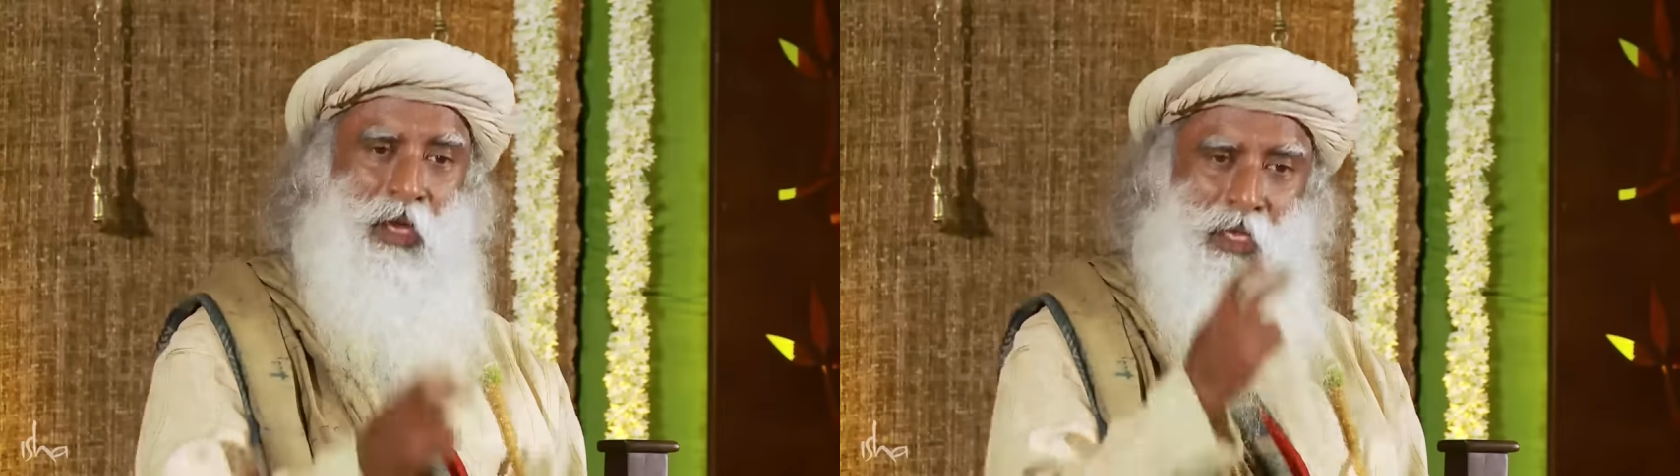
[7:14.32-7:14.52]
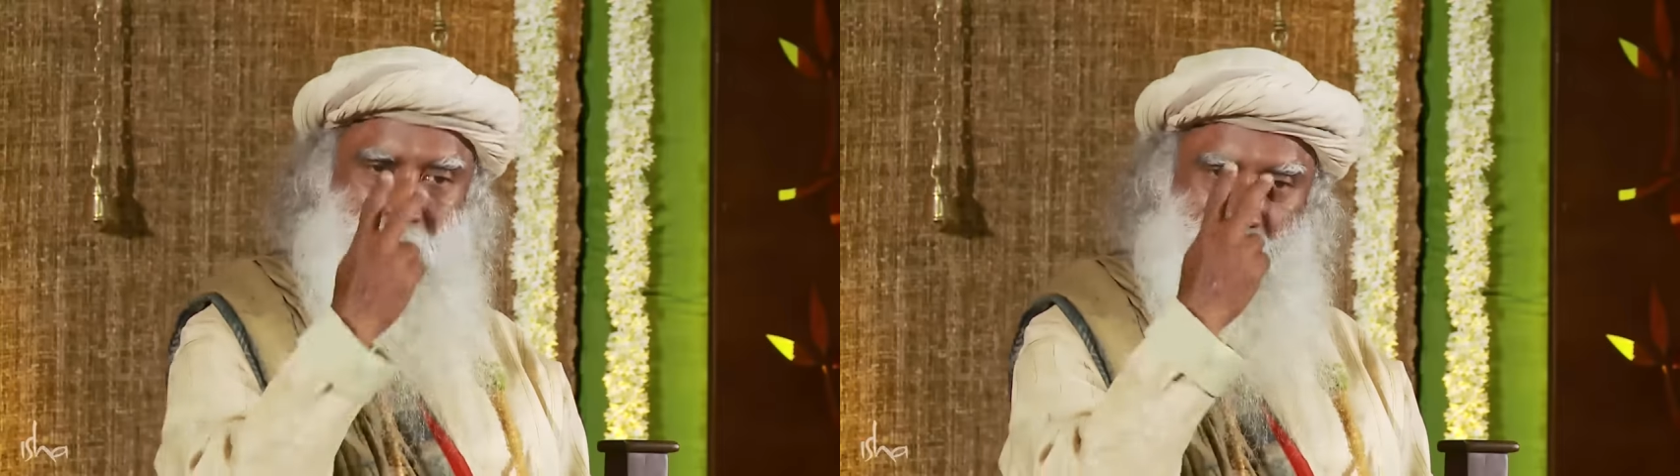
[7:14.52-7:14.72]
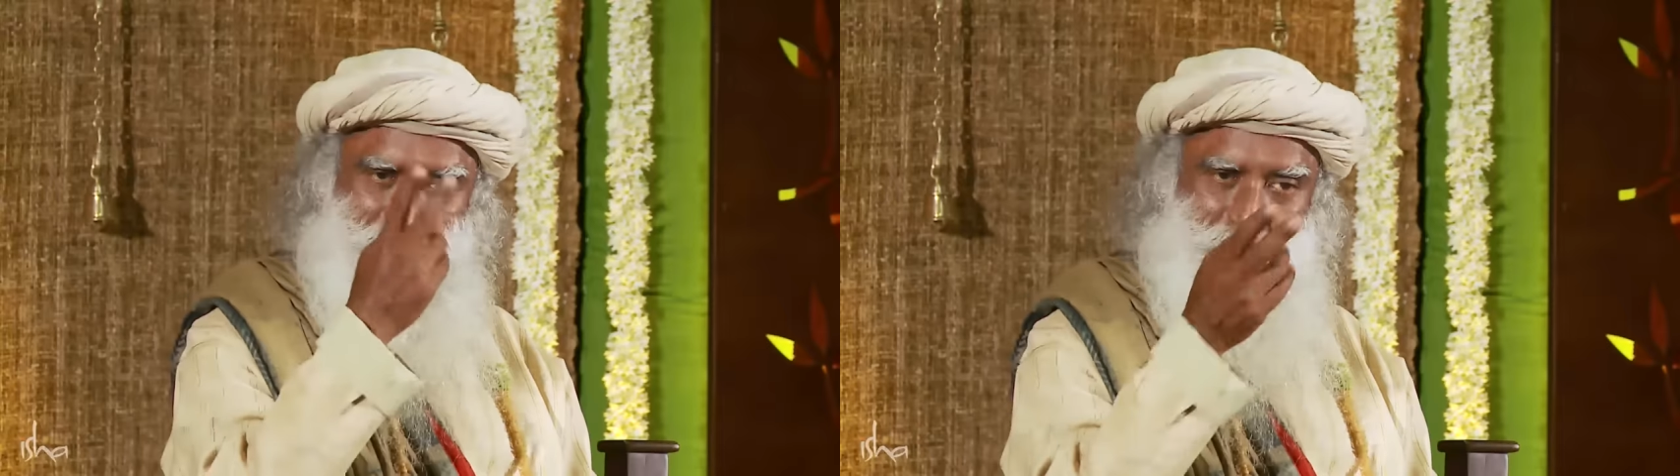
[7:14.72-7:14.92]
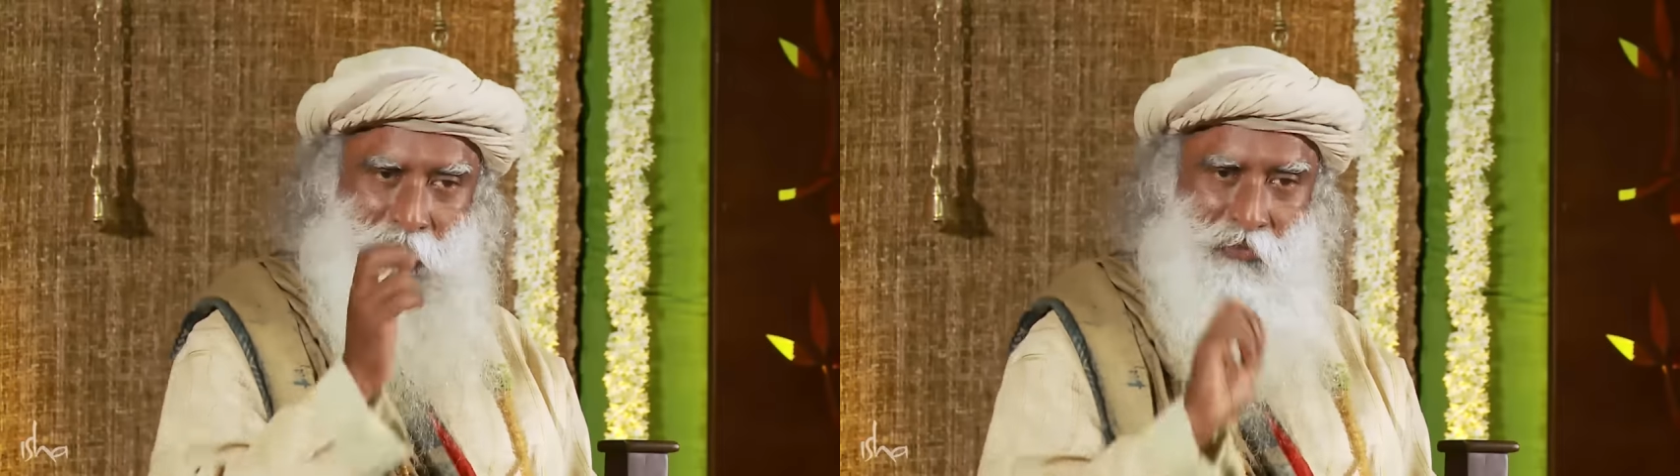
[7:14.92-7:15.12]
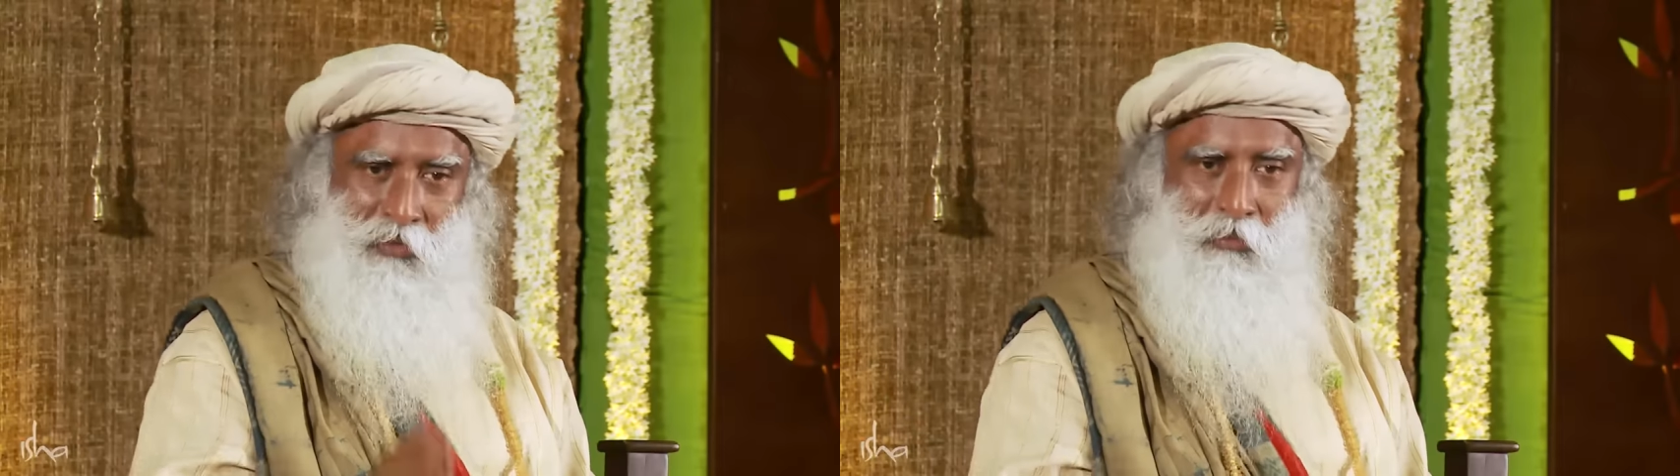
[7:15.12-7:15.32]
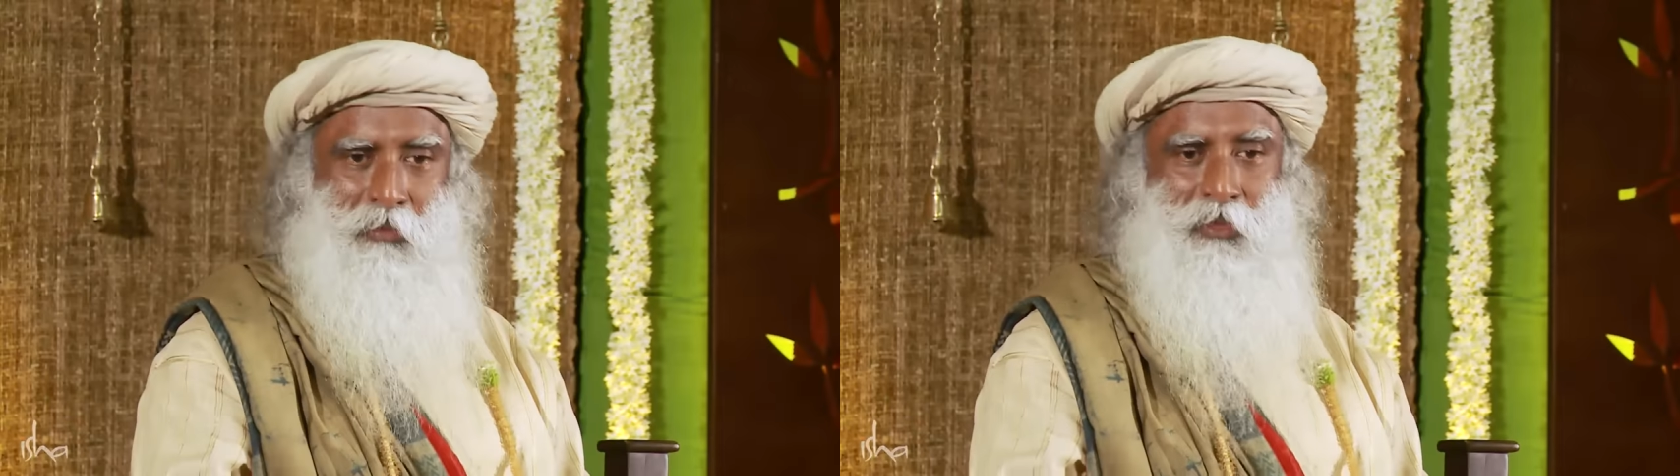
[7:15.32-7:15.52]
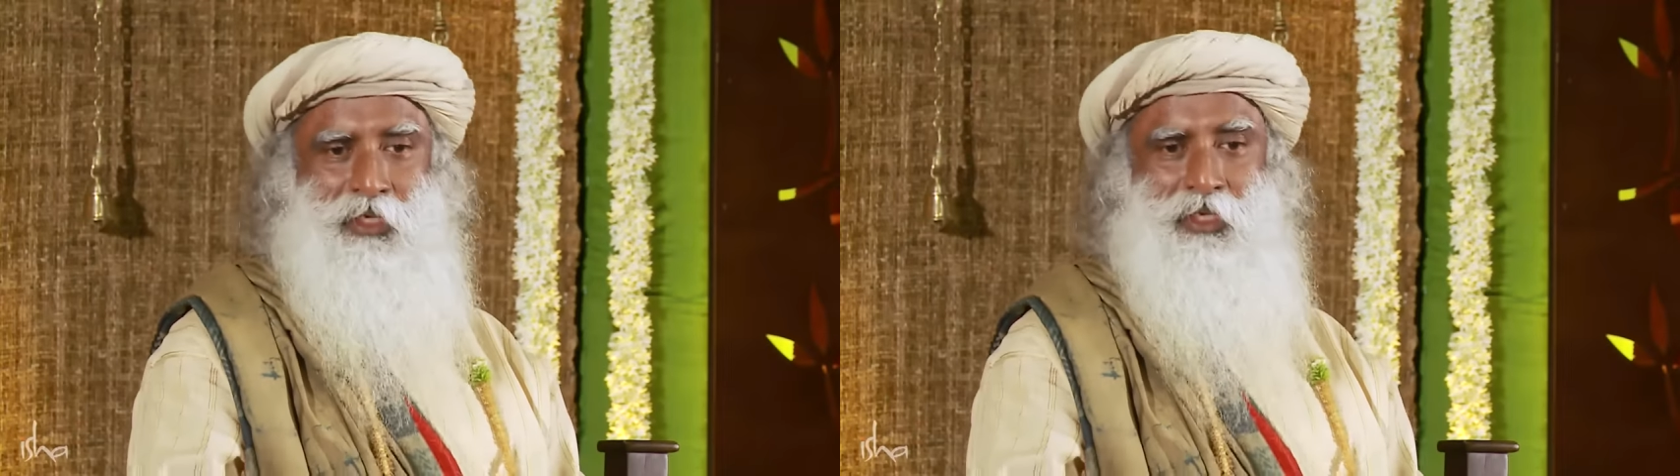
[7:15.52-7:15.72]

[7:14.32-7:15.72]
eyes are loaded with memory,